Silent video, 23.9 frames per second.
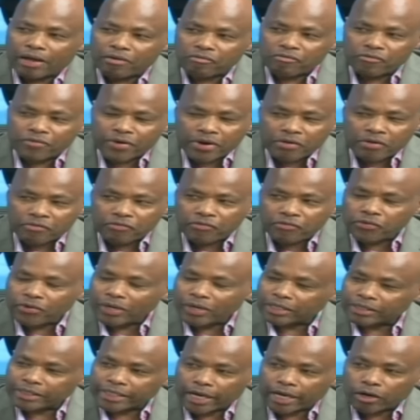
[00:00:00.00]
are very
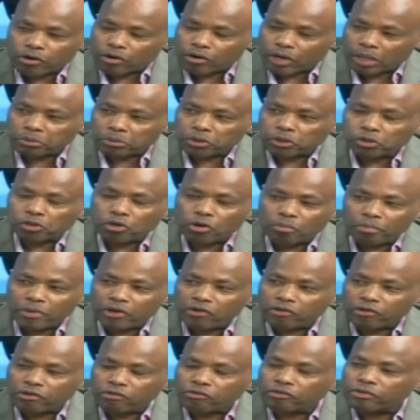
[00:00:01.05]
few anti-corruption
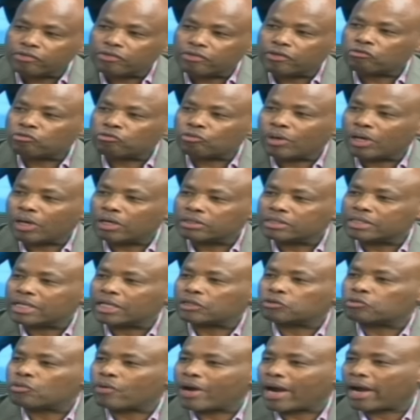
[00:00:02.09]
commissions in this world
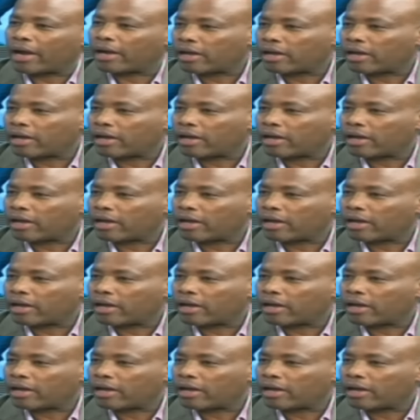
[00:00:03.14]
that